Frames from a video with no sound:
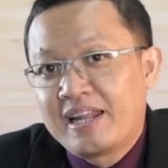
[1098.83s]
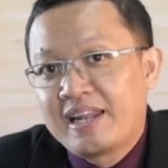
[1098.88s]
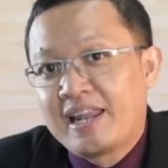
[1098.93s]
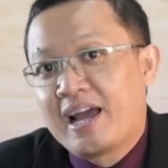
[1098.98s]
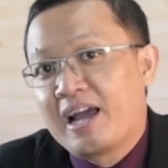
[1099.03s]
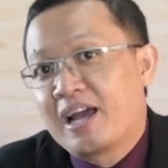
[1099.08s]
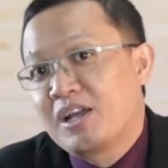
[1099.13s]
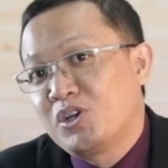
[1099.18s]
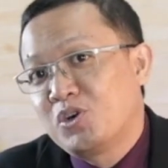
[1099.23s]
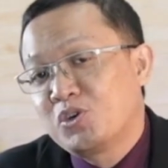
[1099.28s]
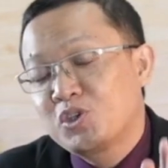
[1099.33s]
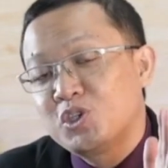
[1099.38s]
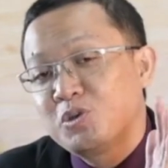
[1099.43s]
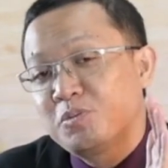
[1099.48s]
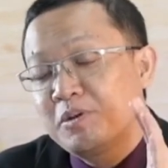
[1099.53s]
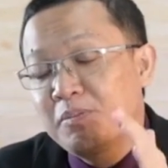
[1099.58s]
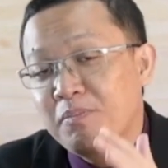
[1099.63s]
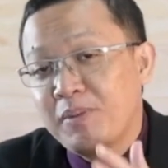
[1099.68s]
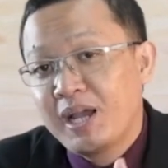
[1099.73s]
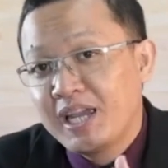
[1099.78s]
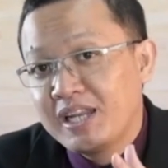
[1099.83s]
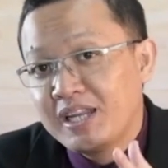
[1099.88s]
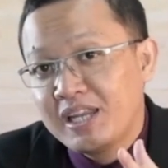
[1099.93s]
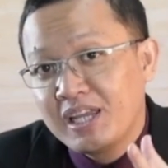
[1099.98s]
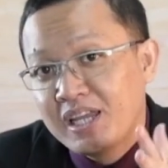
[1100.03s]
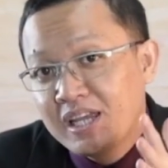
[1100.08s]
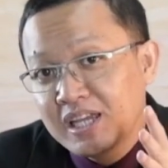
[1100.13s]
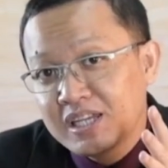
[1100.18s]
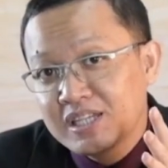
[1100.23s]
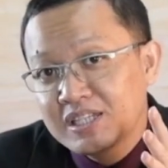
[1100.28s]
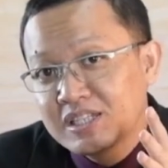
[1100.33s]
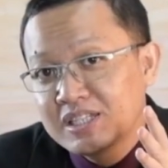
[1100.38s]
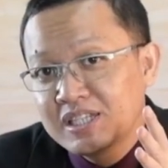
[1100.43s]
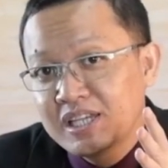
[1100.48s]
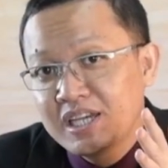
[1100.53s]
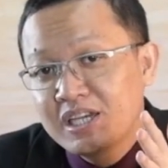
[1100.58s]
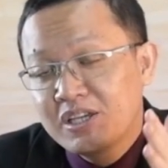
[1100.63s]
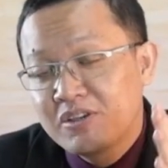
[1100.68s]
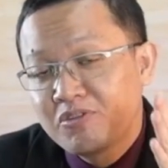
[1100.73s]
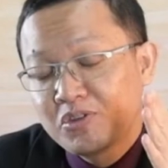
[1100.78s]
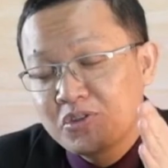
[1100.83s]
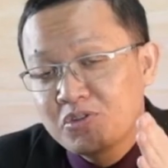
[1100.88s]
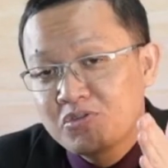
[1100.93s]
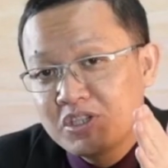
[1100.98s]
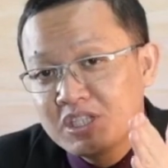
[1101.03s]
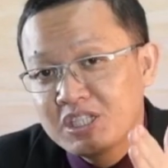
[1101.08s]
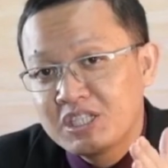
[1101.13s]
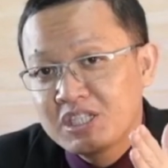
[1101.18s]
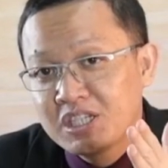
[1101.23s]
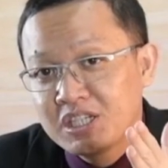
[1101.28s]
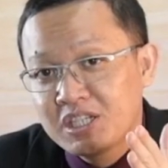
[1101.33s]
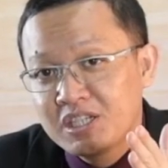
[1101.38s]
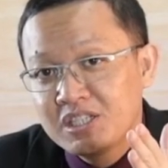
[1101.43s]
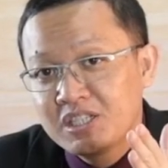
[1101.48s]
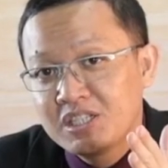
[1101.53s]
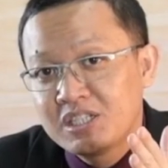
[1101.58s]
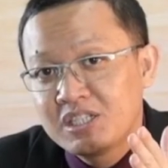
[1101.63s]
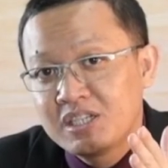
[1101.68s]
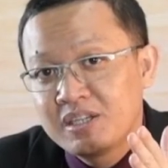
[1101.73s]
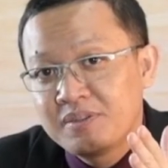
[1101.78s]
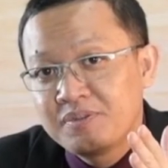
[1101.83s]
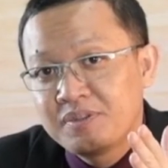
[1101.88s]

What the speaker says: Now, document minings, yeah, if you research,